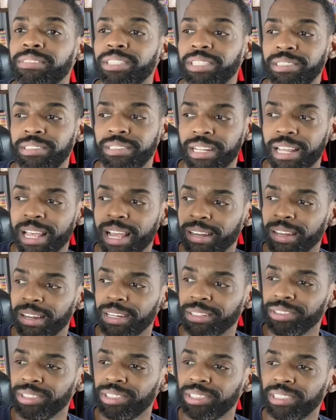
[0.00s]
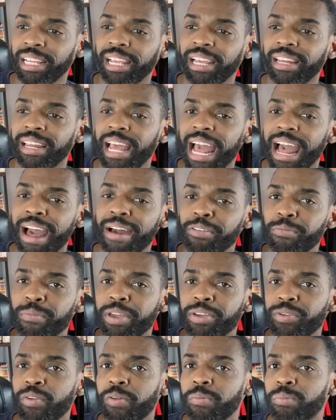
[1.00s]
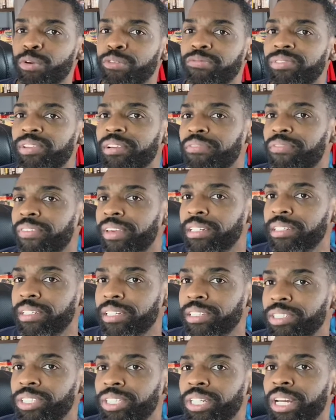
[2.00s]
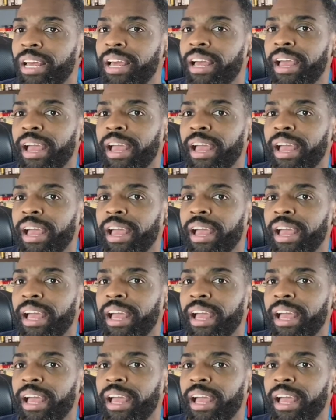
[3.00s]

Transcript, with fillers: just to kind of understand how to make your moves look vintage